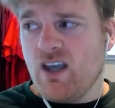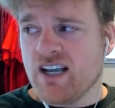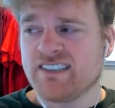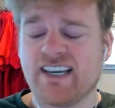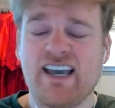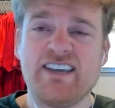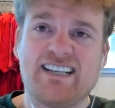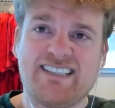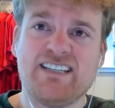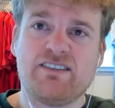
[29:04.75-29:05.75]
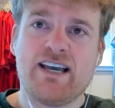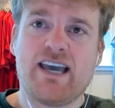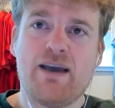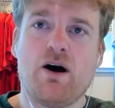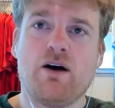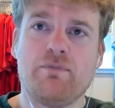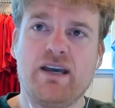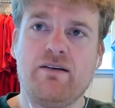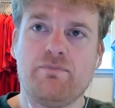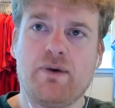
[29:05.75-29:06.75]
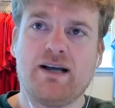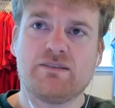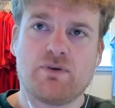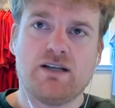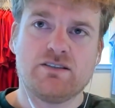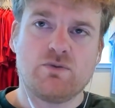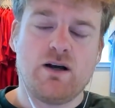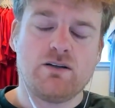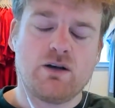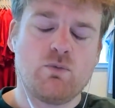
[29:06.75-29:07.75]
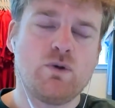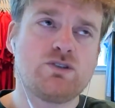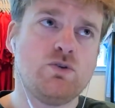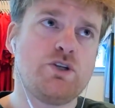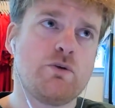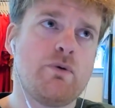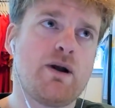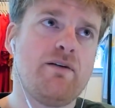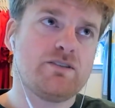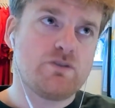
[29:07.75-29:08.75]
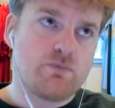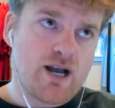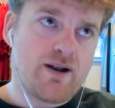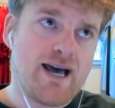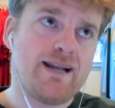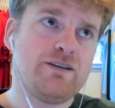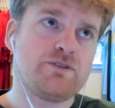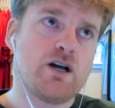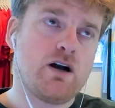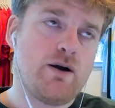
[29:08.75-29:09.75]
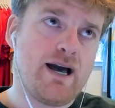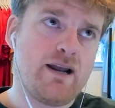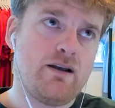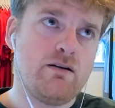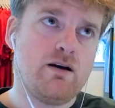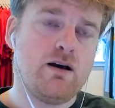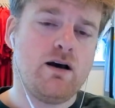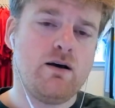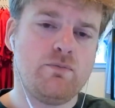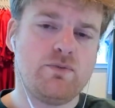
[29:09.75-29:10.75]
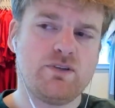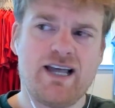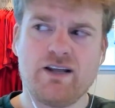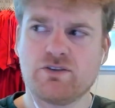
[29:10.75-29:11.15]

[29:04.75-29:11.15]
Because it came on me by surprise as well. Like, what schools do you remember having? So Brown had it, Chicago had it. Any other